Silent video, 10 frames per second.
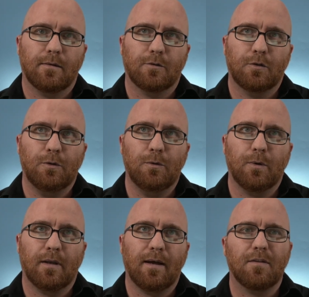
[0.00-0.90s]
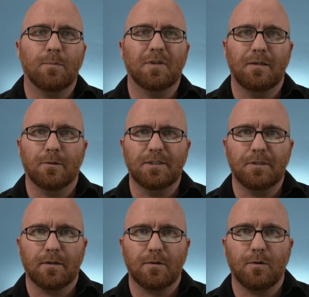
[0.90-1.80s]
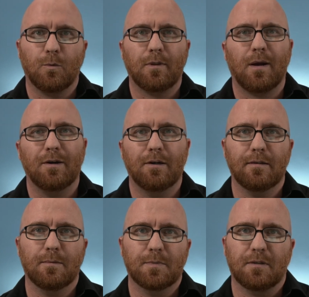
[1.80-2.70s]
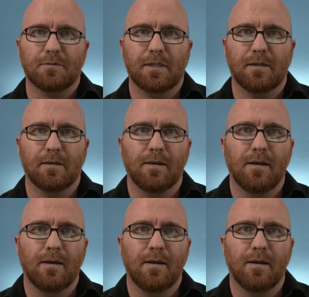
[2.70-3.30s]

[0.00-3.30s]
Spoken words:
to allow them to hear each other without hearing themselves again.